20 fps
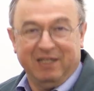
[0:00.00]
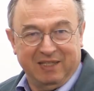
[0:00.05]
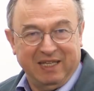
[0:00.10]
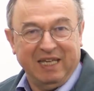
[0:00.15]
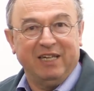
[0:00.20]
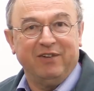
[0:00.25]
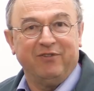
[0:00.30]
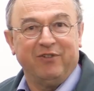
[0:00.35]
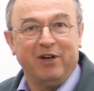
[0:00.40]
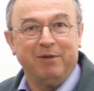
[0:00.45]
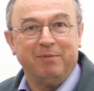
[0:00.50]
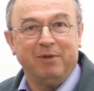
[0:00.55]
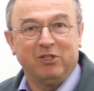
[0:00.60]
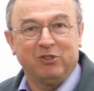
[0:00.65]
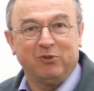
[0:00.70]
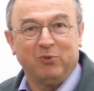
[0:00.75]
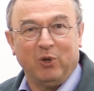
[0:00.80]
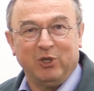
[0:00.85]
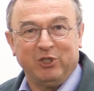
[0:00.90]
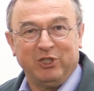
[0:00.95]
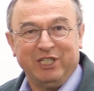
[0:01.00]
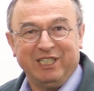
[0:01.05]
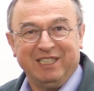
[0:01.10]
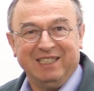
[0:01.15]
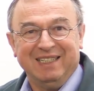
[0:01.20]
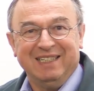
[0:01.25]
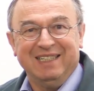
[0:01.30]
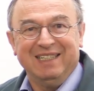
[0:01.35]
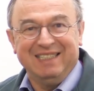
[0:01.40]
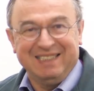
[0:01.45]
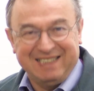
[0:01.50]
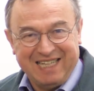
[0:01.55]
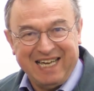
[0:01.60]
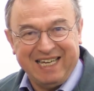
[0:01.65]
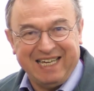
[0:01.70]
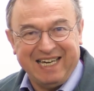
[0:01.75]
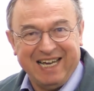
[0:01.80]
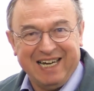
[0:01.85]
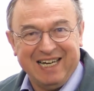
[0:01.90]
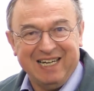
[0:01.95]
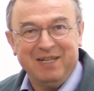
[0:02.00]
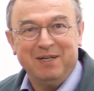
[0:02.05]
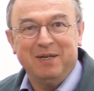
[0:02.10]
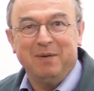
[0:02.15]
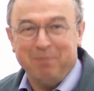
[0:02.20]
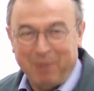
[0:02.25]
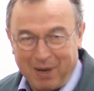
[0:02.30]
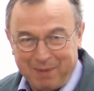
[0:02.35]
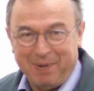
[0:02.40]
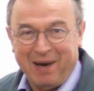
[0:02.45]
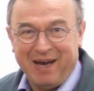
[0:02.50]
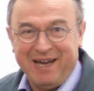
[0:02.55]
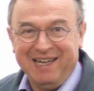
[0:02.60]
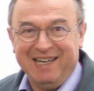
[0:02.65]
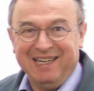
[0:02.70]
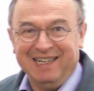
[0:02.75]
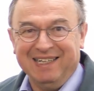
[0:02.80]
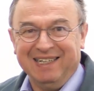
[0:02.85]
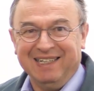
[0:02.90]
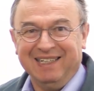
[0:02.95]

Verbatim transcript: Thank you very much for watching. Take care. Bye-bye.